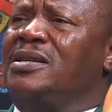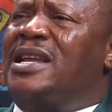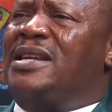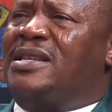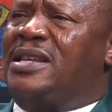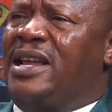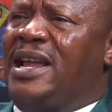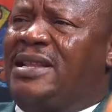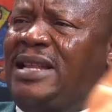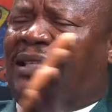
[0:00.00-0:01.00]
the
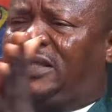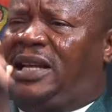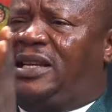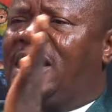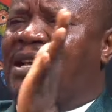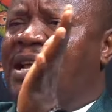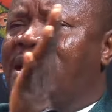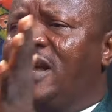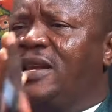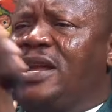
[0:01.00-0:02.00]
interstate,
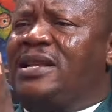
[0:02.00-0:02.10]
the